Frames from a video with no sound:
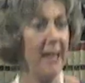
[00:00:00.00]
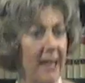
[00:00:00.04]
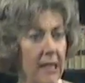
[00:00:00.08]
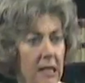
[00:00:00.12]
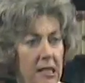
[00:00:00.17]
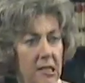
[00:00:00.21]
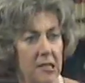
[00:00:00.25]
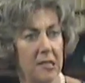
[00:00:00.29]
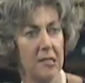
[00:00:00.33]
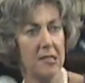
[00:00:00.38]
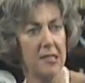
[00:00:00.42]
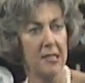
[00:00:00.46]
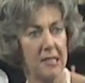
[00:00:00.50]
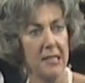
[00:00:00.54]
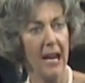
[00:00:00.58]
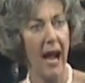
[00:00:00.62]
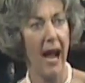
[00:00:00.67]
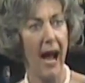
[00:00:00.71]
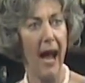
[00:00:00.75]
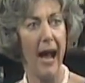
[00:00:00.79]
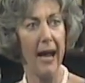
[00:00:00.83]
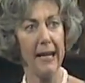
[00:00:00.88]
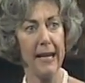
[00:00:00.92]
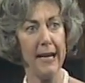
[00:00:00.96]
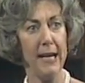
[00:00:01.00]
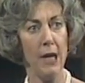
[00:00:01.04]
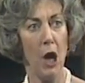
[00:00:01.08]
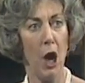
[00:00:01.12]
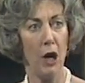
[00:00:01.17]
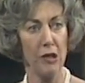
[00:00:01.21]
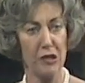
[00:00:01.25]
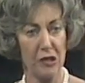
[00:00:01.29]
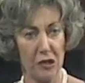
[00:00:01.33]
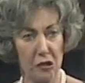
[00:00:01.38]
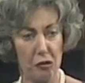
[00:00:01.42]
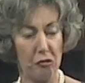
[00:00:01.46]
biggest star in
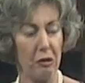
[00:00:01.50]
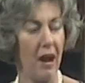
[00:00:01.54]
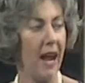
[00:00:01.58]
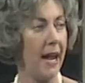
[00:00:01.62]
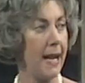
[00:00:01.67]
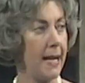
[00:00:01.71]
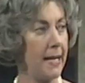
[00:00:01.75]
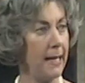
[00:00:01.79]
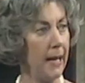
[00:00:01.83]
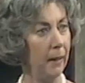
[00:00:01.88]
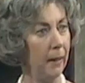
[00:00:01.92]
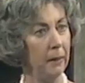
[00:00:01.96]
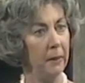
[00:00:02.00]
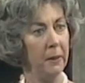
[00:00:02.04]
Australia.